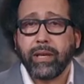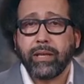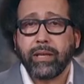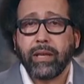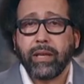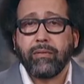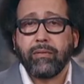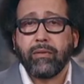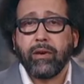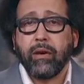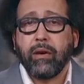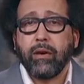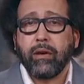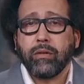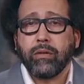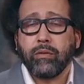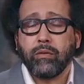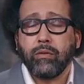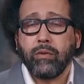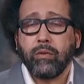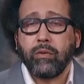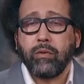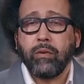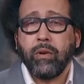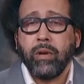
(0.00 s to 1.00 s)
that they've gone
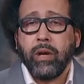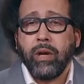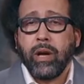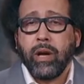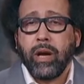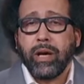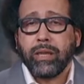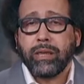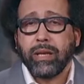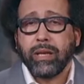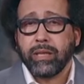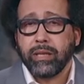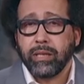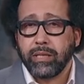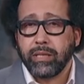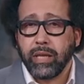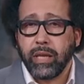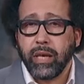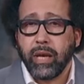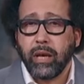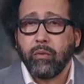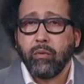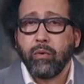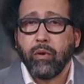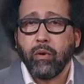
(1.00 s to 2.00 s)
through, I think the
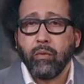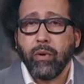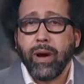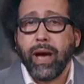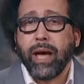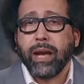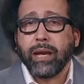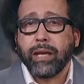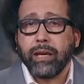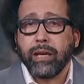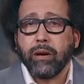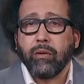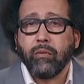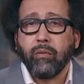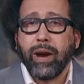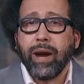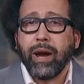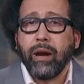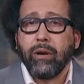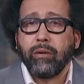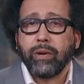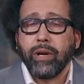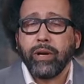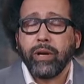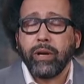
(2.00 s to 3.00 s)
team will rally
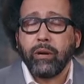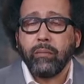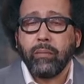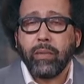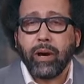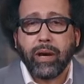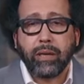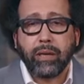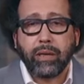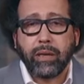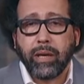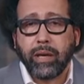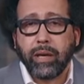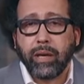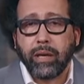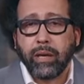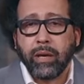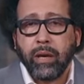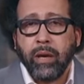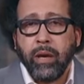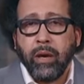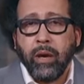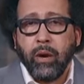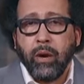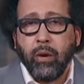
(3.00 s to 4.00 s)
around him. I think
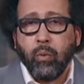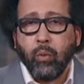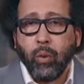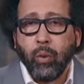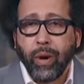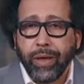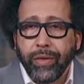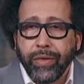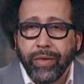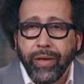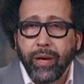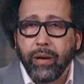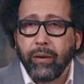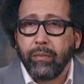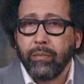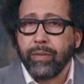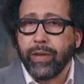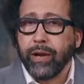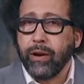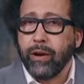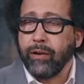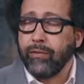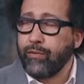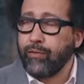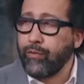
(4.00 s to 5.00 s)
with him,
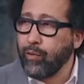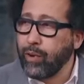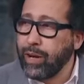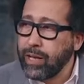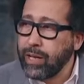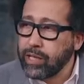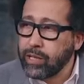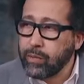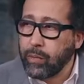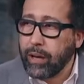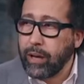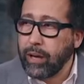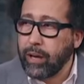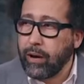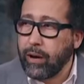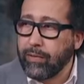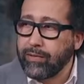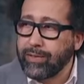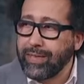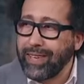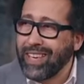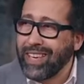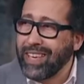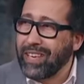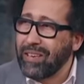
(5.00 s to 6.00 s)
they're a fringe playoff
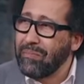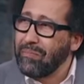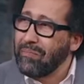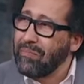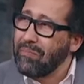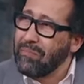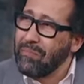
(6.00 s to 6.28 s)
team,